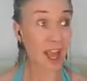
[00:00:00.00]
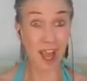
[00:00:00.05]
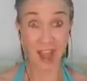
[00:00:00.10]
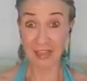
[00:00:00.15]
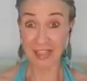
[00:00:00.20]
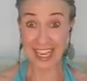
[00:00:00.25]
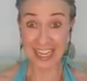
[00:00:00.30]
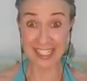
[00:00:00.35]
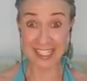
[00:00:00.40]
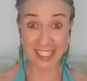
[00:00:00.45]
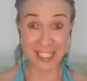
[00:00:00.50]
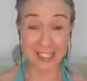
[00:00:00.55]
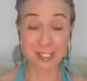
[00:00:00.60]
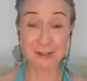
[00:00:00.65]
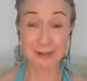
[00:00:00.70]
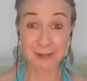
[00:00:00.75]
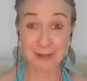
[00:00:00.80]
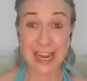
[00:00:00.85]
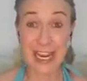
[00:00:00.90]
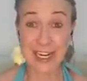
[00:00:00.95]
That's
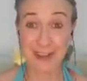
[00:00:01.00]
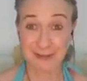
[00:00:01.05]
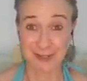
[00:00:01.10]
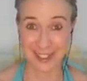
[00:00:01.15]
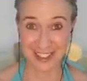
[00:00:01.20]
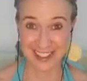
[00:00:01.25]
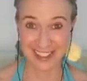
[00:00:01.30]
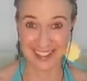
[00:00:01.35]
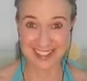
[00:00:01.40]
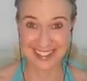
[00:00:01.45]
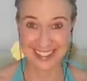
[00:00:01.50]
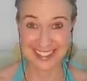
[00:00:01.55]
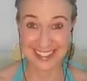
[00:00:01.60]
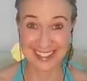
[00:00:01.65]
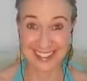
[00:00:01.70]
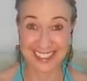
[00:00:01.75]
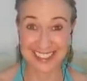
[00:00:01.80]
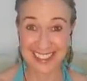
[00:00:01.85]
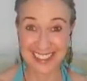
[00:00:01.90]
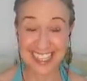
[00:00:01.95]
incredible.
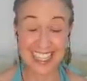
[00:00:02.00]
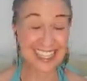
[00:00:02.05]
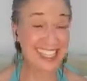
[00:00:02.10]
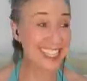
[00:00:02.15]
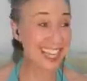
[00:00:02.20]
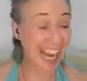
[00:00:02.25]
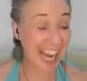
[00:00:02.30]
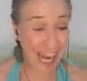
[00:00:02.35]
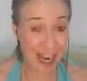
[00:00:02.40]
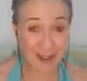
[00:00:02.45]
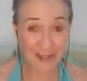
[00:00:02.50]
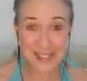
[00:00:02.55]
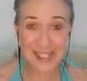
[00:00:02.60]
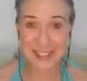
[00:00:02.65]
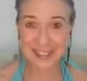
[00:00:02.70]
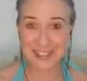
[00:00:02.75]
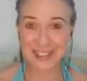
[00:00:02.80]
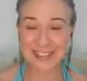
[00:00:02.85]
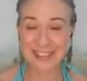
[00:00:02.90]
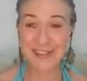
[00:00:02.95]
That's
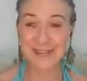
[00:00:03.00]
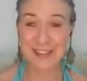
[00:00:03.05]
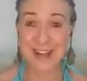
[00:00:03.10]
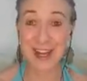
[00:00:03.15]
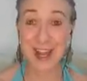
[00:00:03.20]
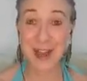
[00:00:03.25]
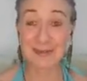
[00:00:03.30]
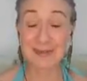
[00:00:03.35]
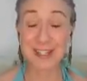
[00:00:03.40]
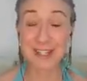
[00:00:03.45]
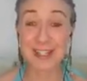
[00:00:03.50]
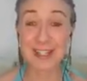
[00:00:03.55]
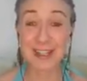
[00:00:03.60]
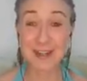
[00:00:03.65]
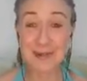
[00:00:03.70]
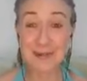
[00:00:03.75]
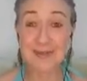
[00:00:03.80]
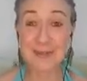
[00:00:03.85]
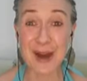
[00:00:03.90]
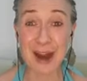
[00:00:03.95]
absolutely phenomenal.
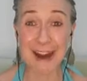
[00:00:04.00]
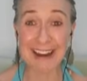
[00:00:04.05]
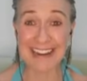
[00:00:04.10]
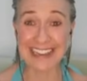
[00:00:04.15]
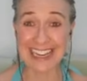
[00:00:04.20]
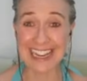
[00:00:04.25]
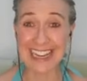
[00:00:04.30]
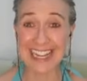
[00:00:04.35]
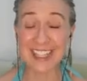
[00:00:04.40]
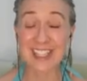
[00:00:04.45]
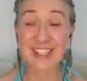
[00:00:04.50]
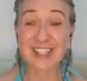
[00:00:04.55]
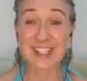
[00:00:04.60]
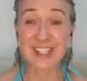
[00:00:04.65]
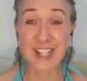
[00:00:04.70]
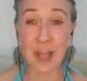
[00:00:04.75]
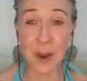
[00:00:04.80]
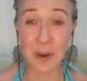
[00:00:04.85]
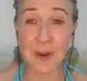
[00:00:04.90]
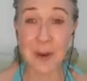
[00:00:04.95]
Your body is
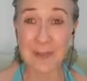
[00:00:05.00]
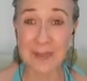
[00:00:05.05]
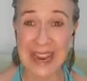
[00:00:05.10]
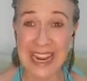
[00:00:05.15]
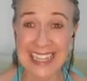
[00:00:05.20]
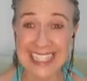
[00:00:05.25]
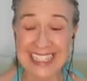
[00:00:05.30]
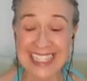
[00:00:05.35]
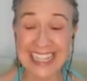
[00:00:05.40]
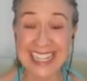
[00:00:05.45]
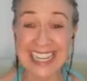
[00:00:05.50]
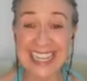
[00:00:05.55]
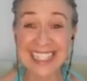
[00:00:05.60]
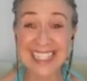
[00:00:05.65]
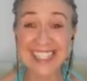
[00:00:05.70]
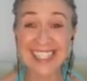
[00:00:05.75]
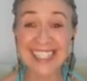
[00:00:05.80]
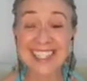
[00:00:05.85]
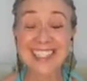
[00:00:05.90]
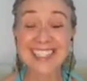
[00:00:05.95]
so amazing.
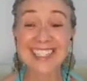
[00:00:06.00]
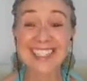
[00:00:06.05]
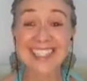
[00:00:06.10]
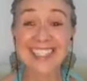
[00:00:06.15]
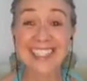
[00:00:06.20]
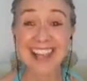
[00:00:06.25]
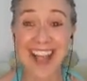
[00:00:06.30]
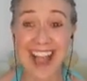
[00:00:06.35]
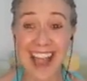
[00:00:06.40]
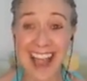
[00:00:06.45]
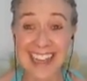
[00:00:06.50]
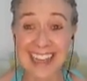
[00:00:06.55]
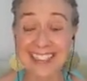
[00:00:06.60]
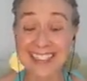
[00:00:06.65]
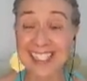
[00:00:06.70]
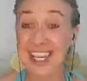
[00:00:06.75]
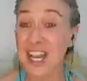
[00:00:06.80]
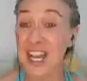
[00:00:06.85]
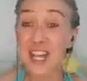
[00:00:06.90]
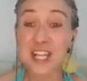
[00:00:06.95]
It's
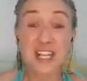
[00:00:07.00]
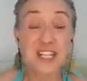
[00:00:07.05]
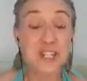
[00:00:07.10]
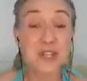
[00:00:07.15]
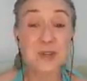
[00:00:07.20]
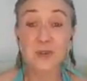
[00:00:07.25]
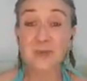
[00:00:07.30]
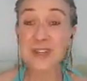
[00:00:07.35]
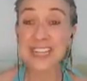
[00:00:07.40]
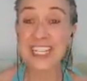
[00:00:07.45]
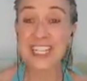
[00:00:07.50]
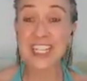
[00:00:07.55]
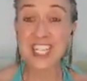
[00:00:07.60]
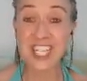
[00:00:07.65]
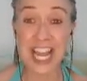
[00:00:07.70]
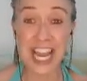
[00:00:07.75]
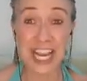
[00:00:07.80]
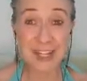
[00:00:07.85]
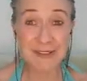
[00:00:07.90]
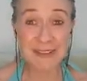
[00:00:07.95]
designed to
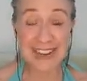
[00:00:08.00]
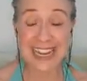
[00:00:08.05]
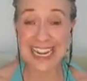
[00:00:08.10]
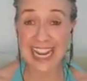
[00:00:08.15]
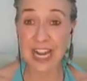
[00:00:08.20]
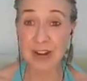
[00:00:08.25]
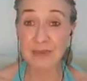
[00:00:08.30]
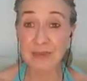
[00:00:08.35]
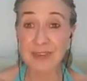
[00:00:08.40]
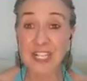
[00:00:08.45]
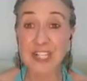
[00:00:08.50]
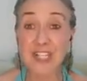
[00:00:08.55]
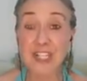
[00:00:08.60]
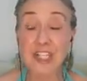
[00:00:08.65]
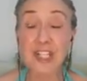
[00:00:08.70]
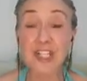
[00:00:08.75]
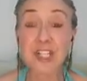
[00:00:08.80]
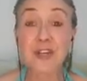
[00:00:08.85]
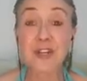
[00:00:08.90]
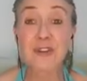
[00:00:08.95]
regenerate and
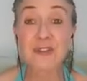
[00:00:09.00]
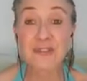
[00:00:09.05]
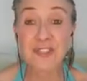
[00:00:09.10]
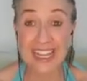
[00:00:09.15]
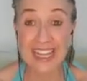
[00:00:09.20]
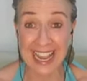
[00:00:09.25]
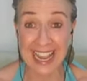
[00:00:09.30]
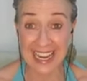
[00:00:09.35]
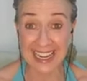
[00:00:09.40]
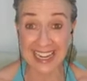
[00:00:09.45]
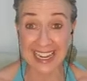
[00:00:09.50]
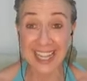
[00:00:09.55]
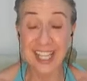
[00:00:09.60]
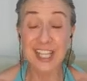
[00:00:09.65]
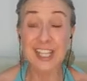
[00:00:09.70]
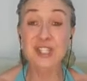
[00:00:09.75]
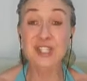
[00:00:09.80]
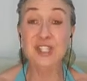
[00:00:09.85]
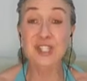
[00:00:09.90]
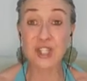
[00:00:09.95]
rejuvenate
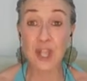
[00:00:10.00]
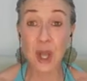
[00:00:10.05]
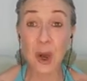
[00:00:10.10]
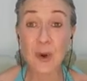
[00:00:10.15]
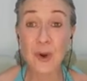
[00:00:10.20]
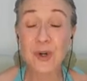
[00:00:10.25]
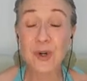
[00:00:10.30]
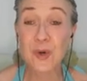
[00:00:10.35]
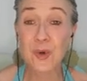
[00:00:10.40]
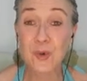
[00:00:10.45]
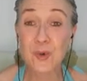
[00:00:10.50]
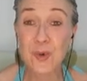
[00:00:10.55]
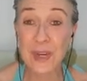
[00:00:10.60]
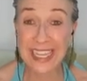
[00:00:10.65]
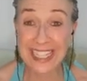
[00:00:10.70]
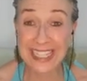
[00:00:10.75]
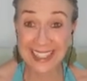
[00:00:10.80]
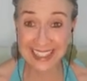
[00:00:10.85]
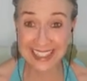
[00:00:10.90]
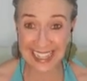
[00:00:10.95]
so
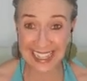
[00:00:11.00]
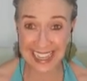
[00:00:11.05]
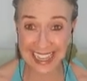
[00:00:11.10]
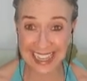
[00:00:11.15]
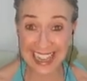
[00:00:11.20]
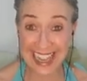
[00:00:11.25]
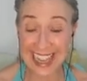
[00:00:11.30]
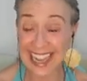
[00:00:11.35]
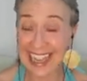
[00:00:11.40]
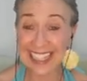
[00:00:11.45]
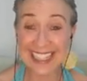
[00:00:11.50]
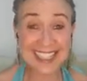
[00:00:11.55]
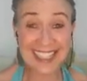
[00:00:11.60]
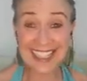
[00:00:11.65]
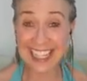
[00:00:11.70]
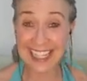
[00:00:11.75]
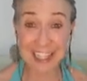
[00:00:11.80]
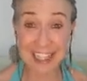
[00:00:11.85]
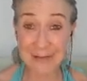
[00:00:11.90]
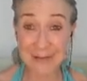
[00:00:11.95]
quickly. It's
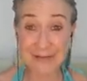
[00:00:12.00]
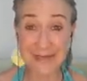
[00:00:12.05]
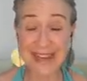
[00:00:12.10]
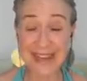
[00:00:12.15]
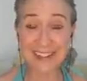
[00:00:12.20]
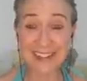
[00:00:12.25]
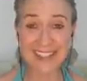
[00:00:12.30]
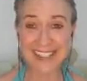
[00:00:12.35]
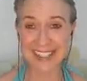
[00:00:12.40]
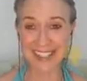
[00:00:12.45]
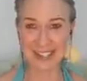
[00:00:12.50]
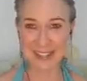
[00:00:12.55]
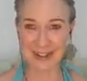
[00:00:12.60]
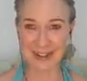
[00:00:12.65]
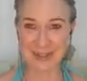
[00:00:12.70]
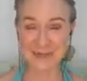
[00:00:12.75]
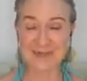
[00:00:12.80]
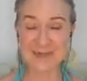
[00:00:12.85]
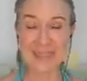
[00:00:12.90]
like a miracle.